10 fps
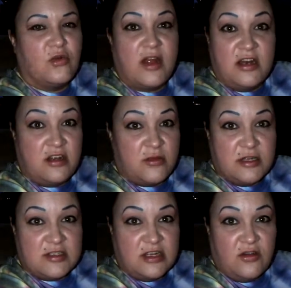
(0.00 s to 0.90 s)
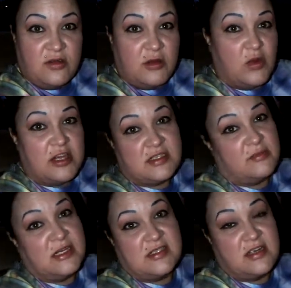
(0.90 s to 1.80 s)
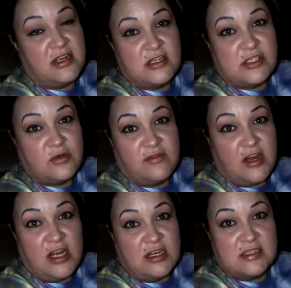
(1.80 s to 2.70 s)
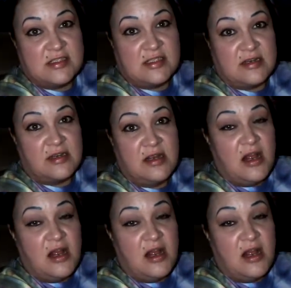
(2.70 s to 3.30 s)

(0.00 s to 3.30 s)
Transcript: rent another motel room or wait until my son goes to a friend's, and